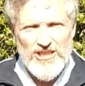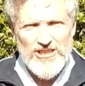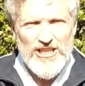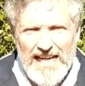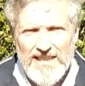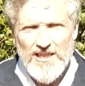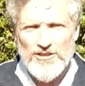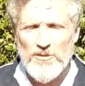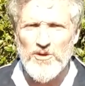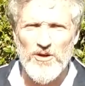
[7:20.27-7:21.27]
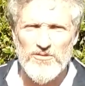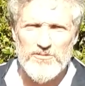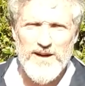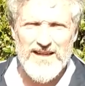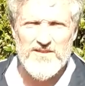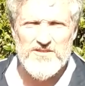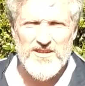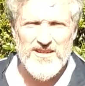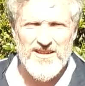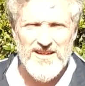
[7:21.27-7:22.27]
yanking someone off balance.
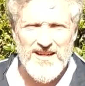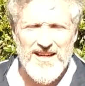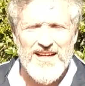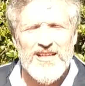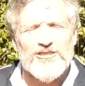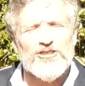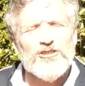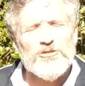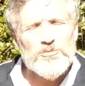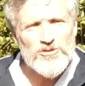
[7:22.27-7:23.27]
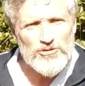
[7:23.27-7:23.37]
So you